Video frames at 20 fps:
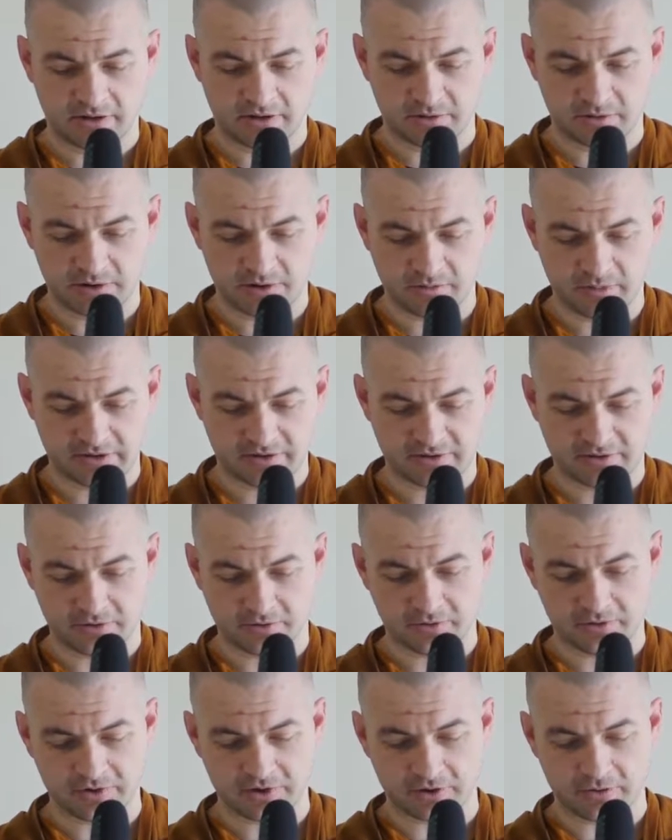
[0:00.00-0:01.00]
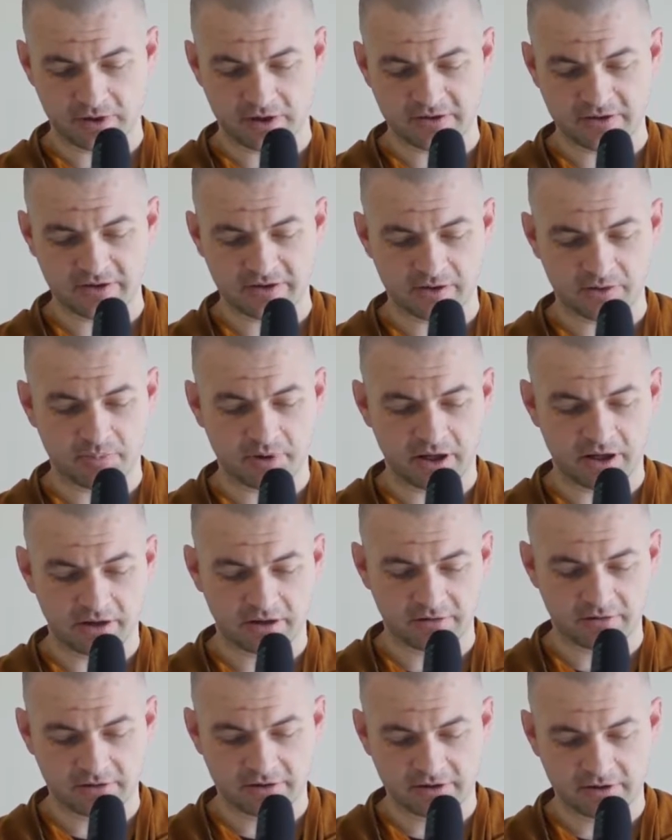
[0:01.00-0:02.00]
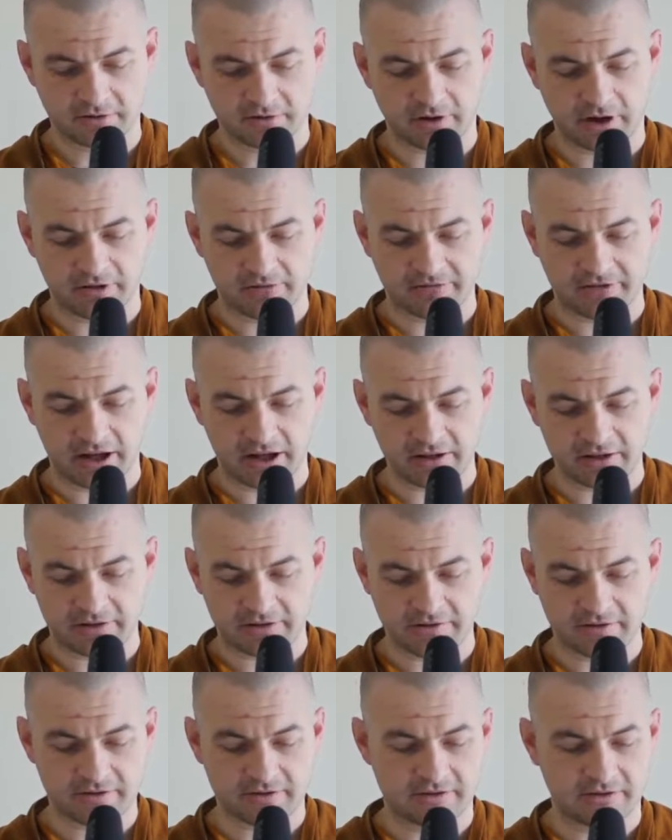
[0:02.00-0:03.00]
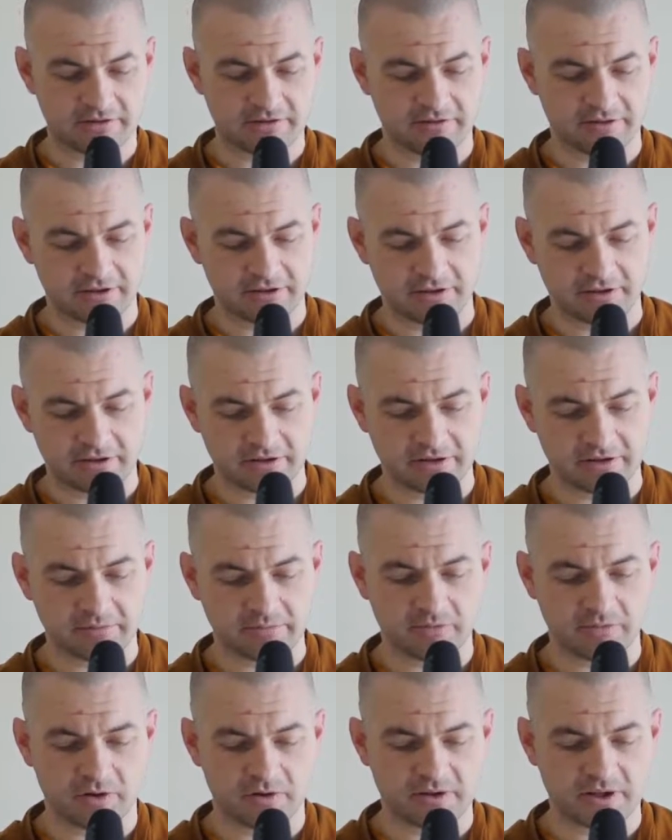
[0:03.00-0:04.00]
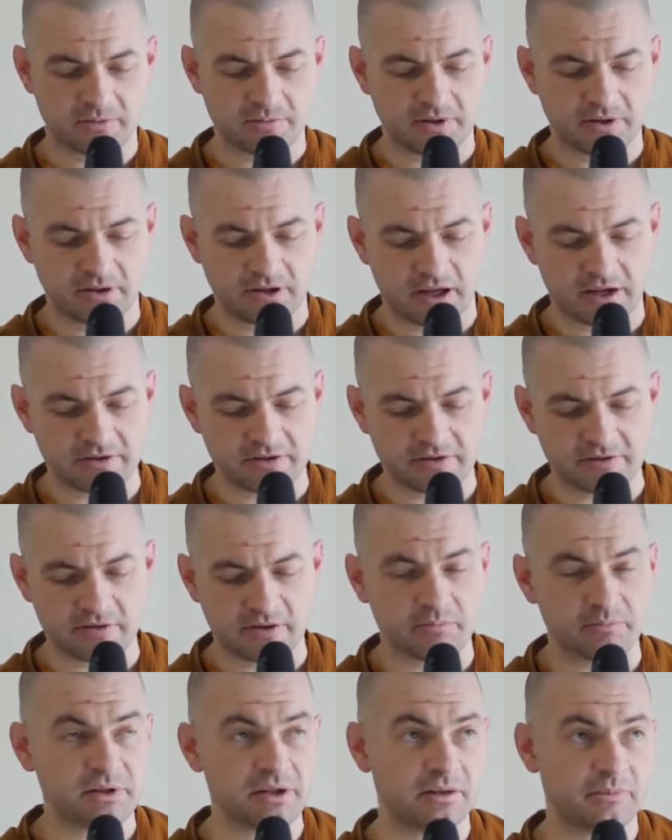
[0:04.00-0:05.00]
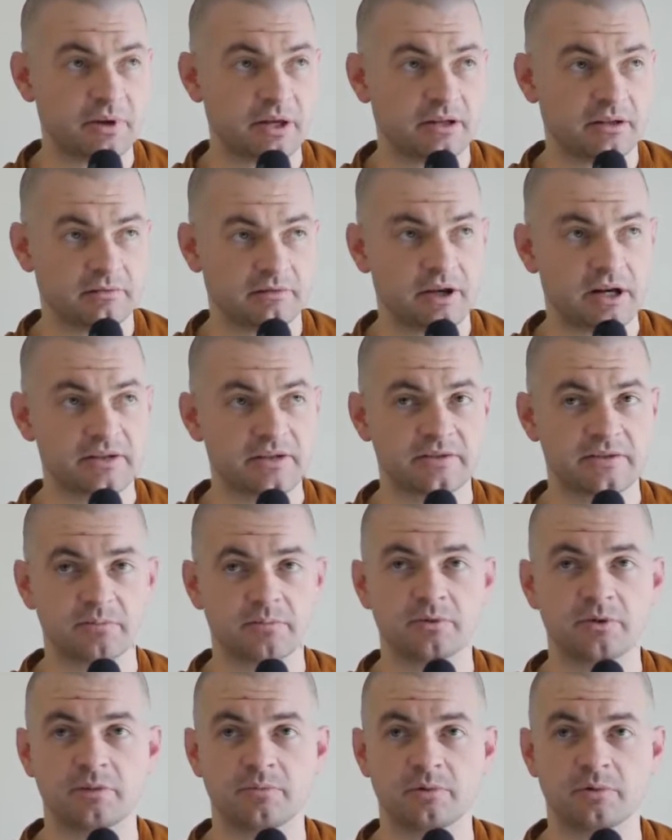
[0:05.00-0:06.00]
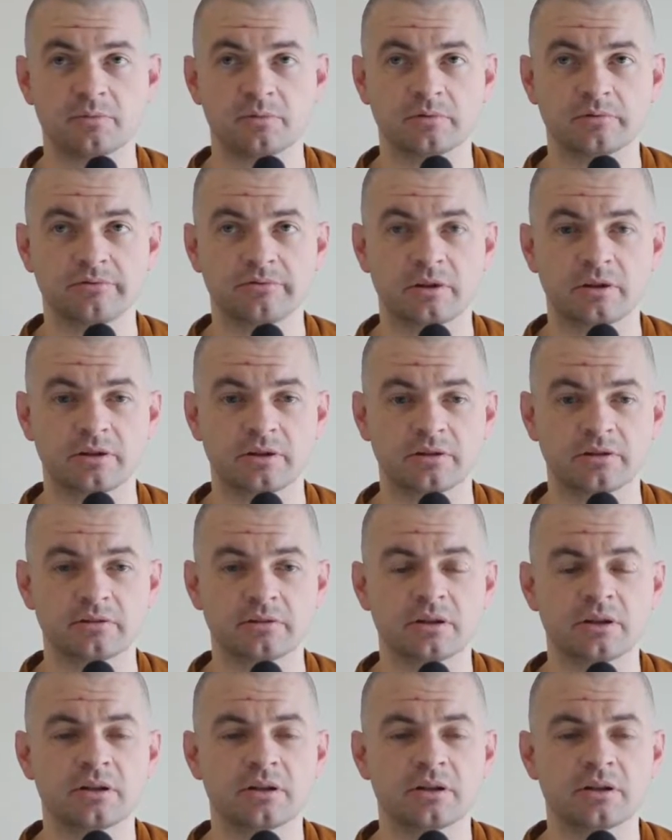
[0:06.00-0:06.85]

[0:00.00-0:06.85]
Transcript: you must also anticipate great failures in those expectations not being met, and great disappointment will follow.